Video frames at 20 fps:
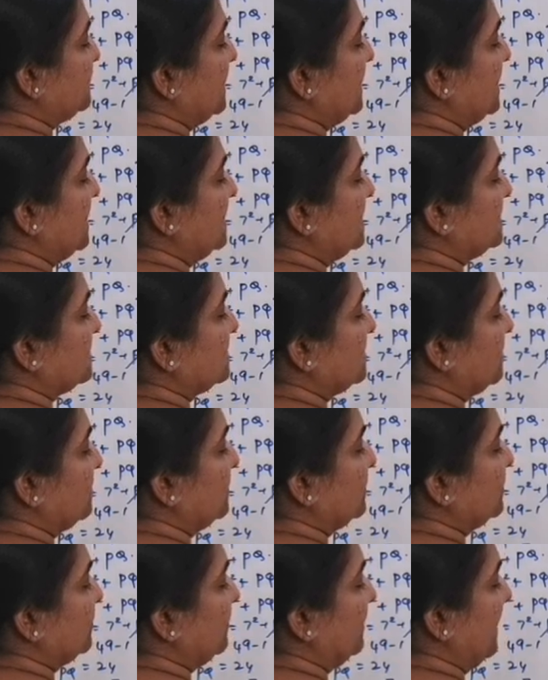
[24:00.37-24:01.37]
B is
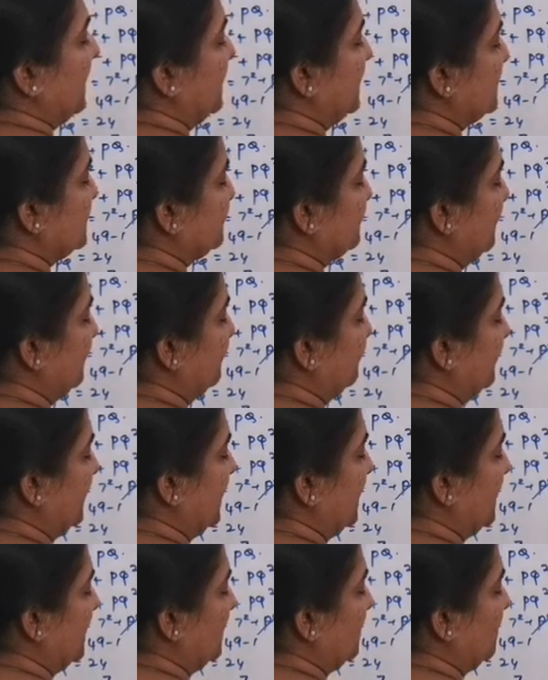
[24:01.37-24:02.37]
equal to minus
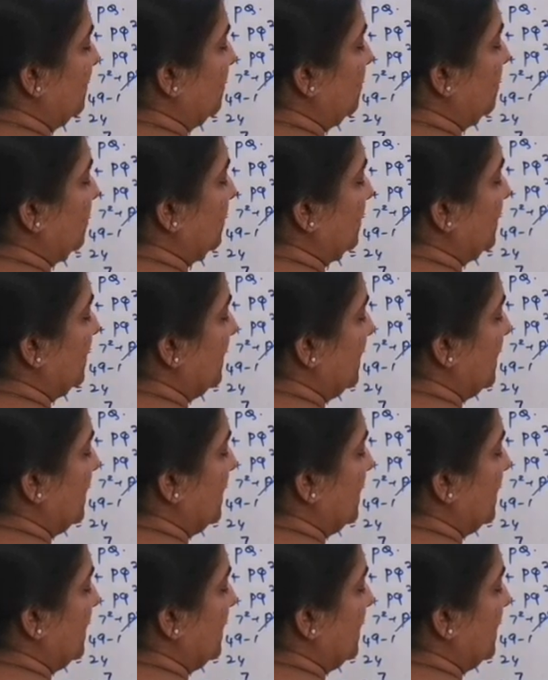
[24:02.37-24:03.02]
15, or